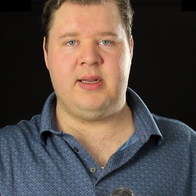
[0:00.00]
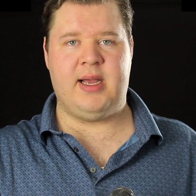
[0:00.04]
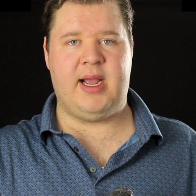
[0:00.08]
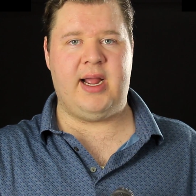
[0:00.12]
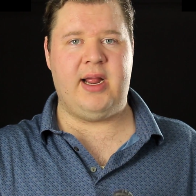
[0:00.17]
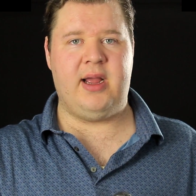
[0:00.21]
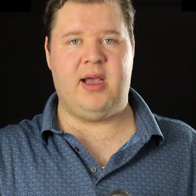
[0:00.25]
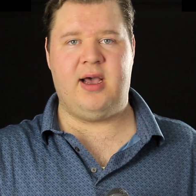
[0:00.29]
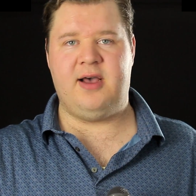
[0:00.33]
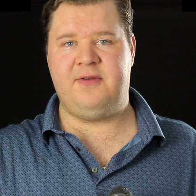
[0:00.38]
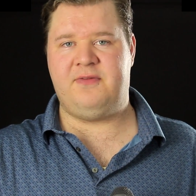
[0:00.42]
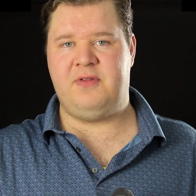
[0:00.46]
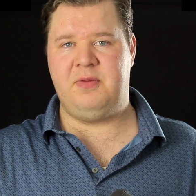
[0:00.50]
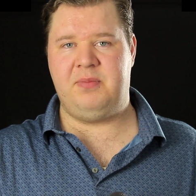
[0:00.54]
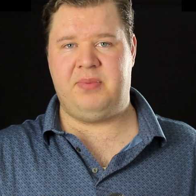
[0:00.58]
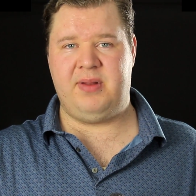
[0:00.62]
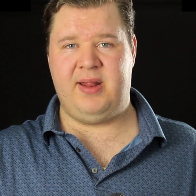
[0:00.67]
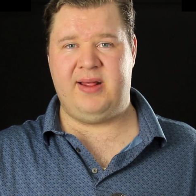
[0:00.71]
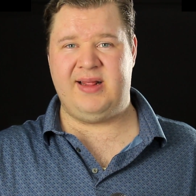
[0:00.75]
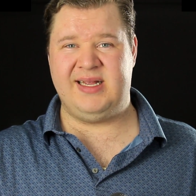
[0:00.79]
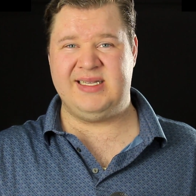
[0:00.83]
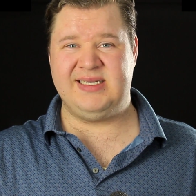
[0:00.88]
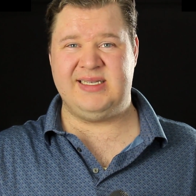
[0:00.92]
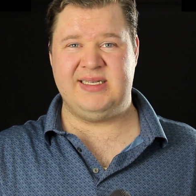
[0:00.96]
I often
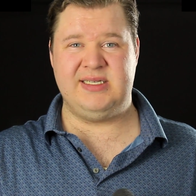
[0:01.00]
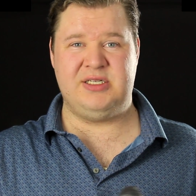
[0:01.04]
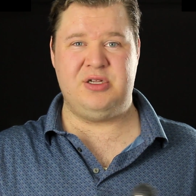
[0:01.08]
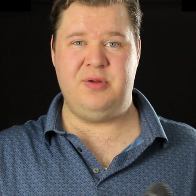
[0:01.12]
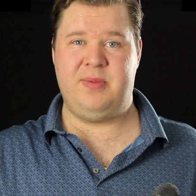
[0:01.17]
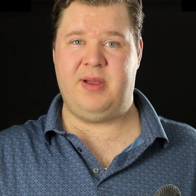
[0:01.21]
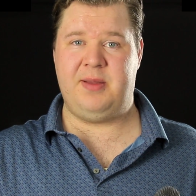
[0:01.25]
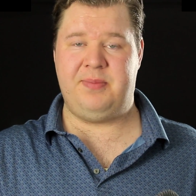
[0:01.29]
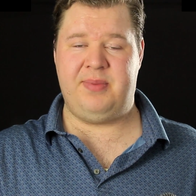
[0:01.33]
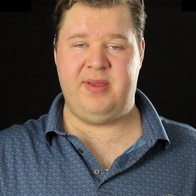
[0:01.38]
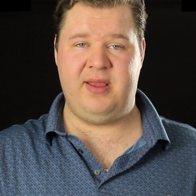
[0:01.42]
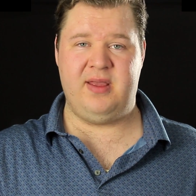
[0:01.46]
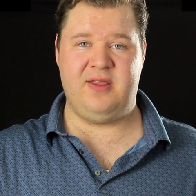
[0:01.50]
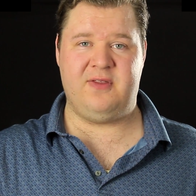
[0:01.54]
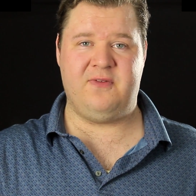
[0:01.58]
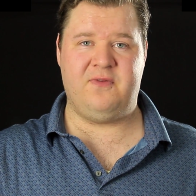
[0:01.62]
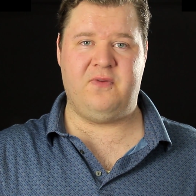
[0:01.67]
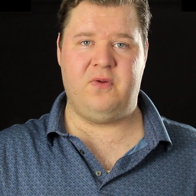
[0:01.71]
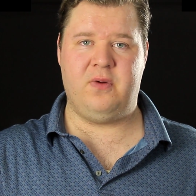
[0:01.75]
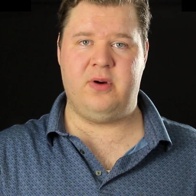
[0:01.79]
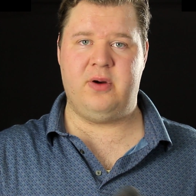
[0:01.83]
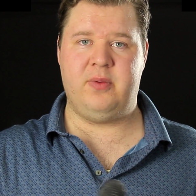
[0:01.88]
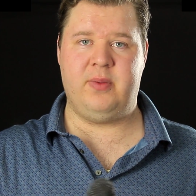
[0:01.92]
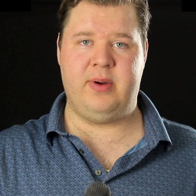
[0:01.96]
plug this into my
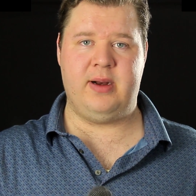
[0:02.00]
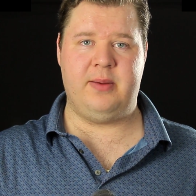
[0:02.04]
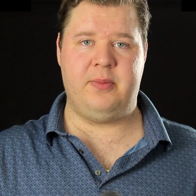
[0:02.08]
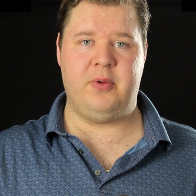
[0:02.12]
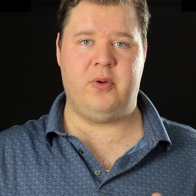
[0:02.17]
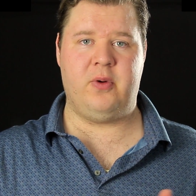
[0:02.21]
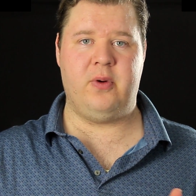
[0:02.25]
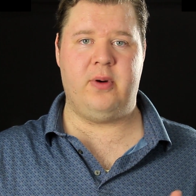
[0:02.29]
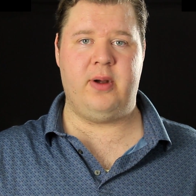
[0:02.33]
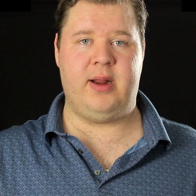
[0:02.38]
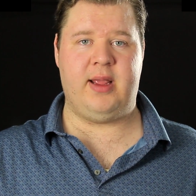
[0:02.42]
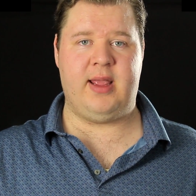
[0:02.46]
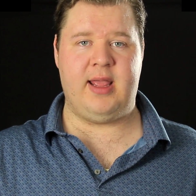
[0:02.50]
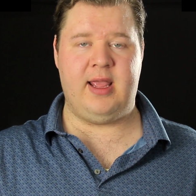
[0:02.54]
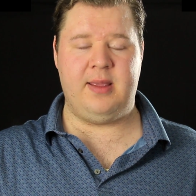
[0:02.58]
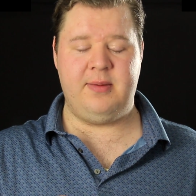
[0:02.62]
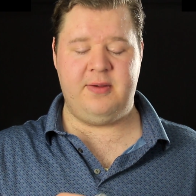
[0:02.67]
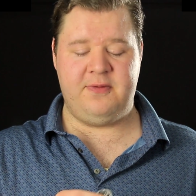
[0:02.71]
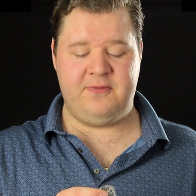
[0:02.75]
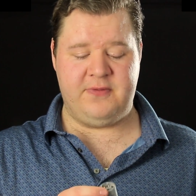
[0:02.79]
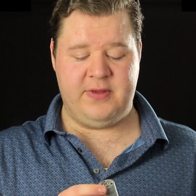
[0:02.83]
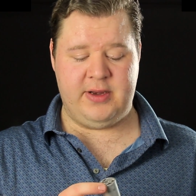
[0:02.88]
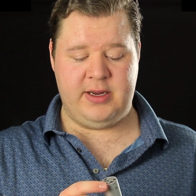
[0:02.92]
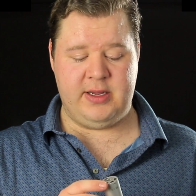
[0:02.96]
PS4 when I'm recording recording
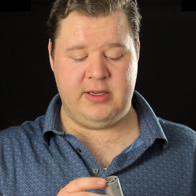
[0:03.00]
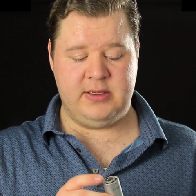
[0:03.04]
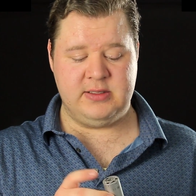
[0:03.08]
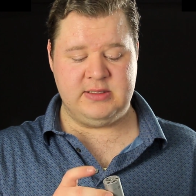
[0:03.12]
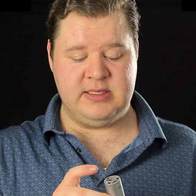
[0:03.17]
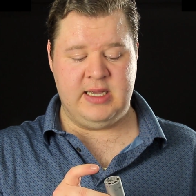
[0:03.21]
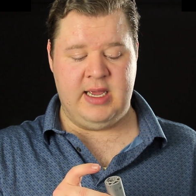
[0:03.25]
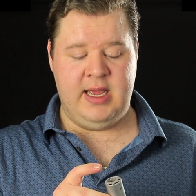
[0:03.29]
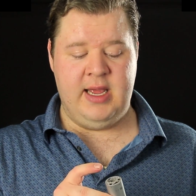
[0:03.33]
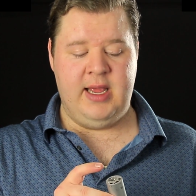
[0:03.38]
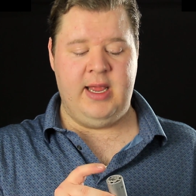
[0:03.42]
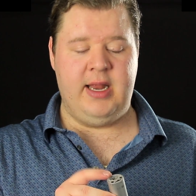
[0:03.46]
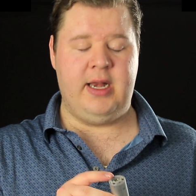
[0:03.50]
gaming videos.